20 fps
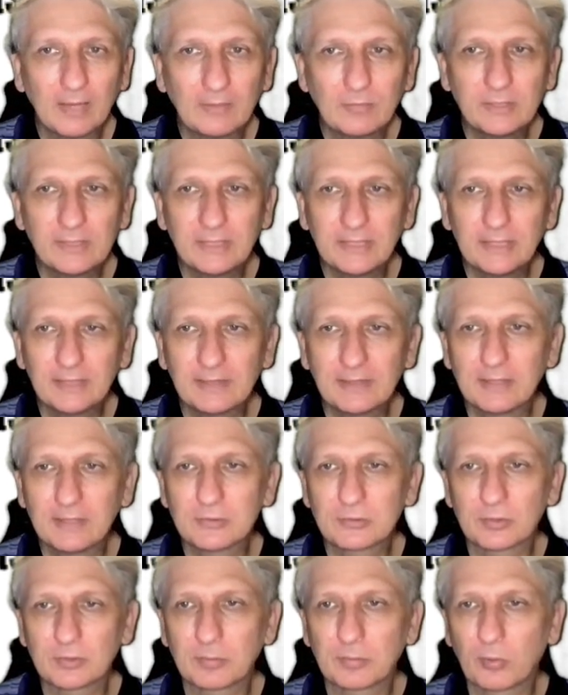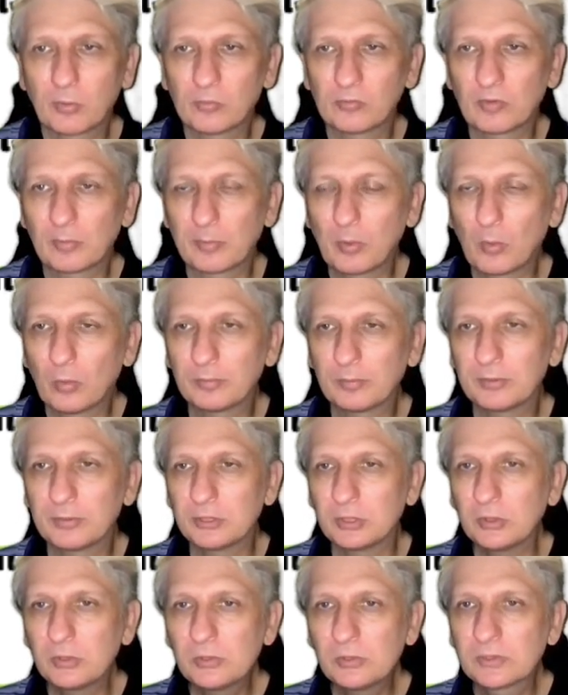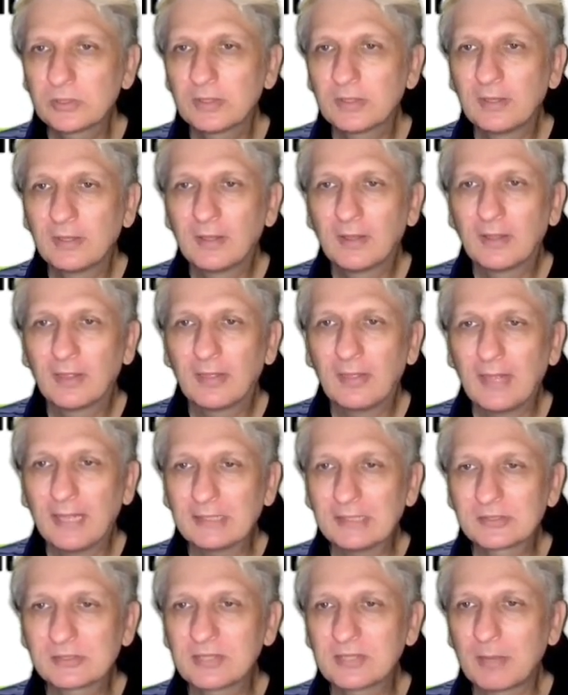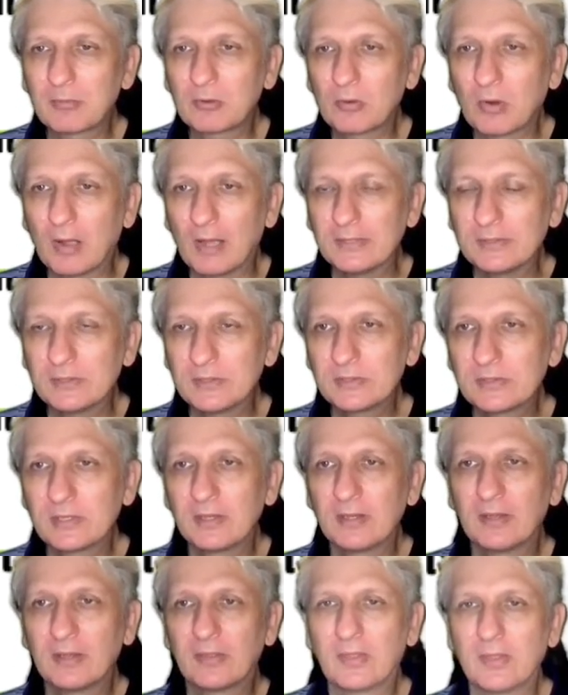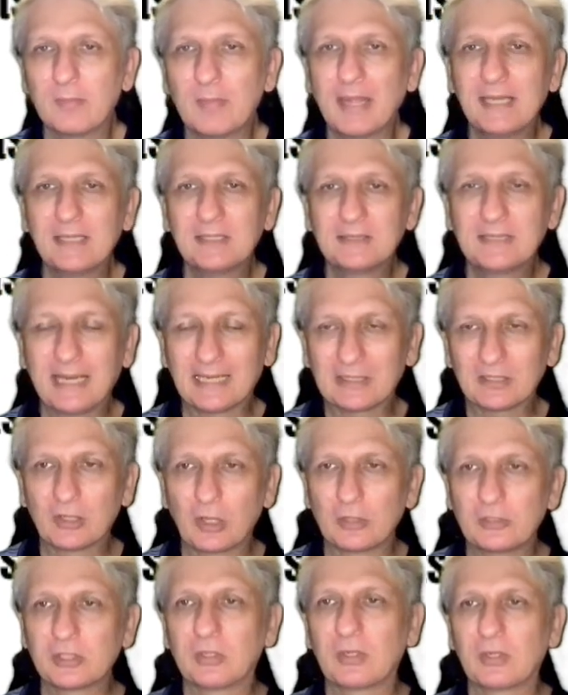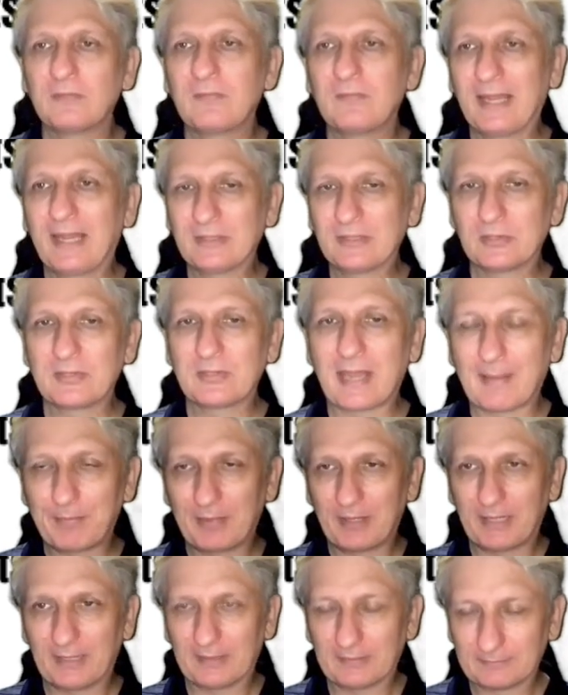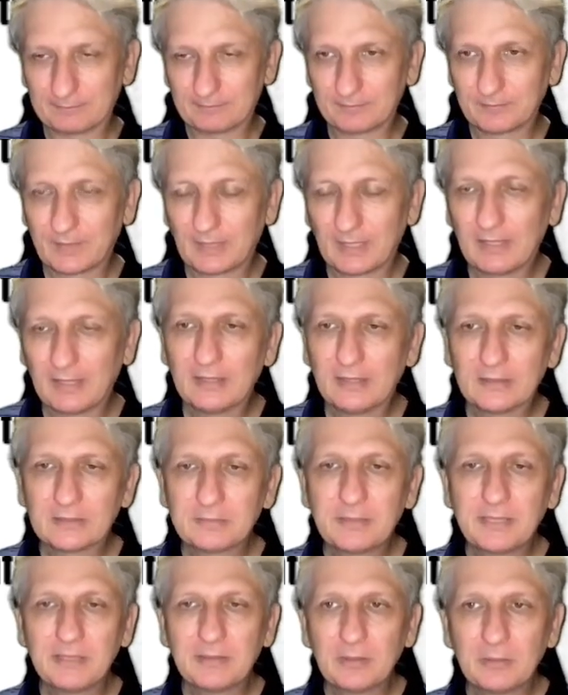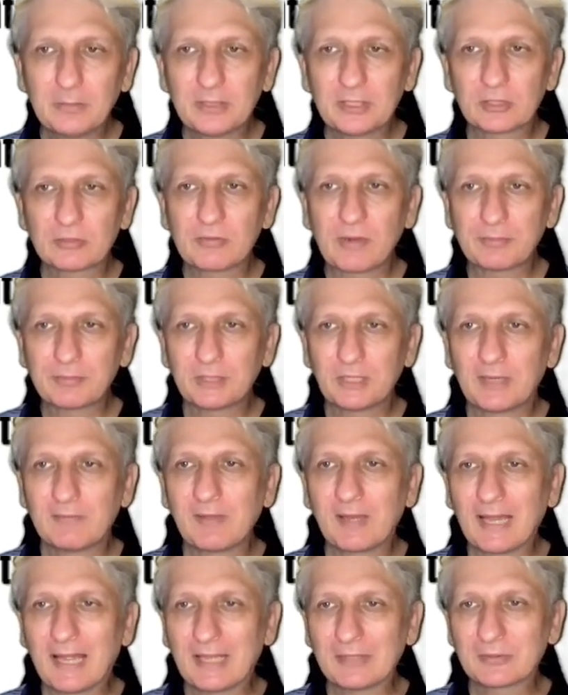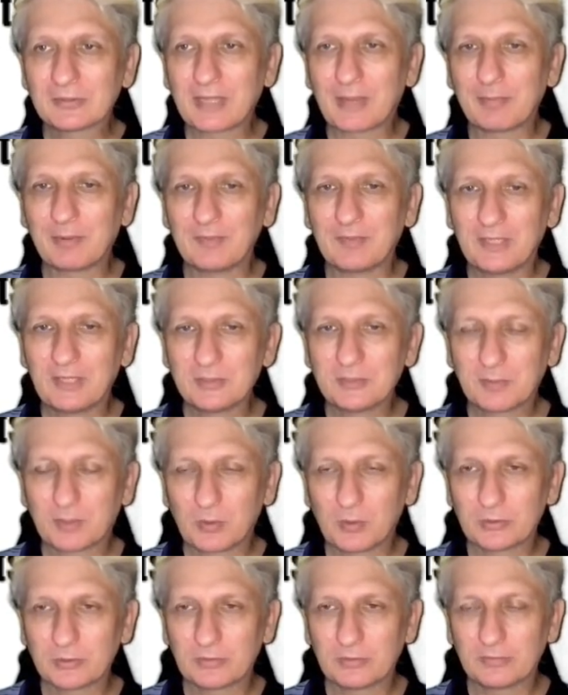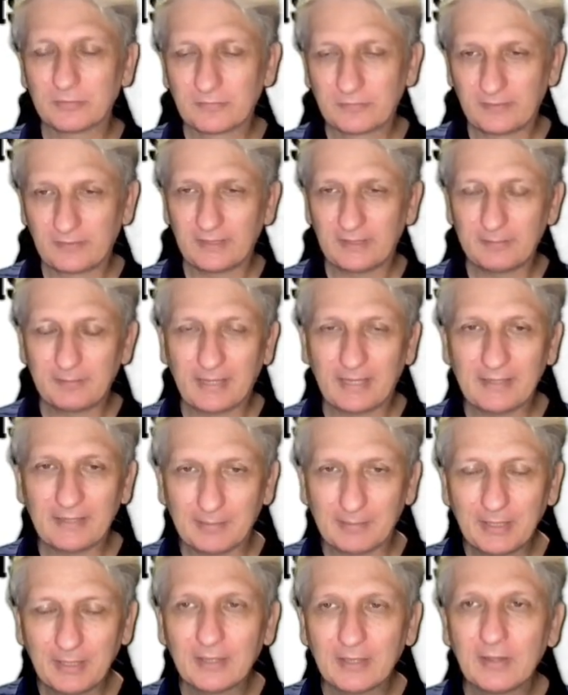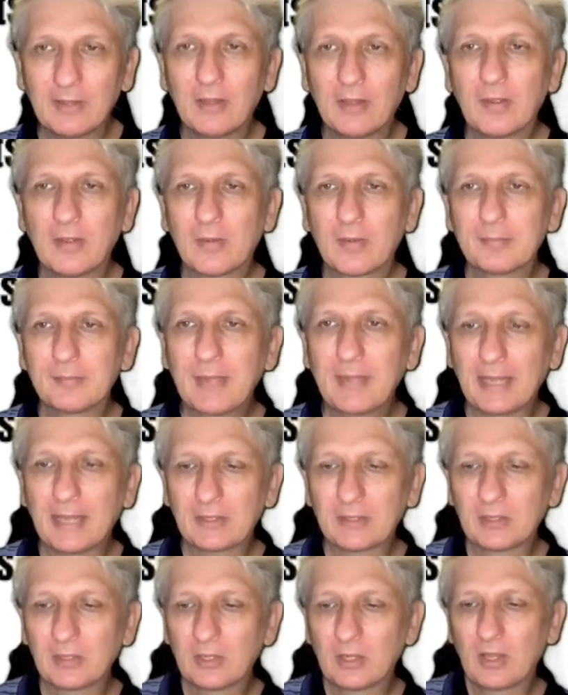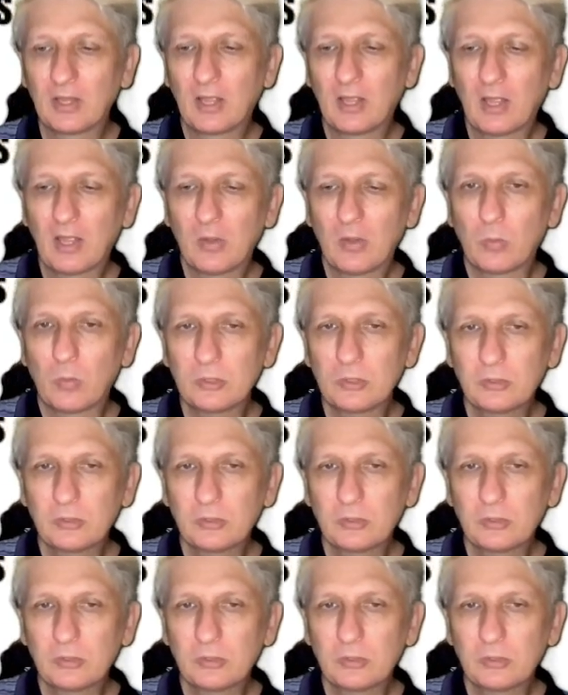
Now, every year there is a report produced that summarizes the main technological advances happening. It's been a little bit disrupted over the last couple of years because of the pandemic, but I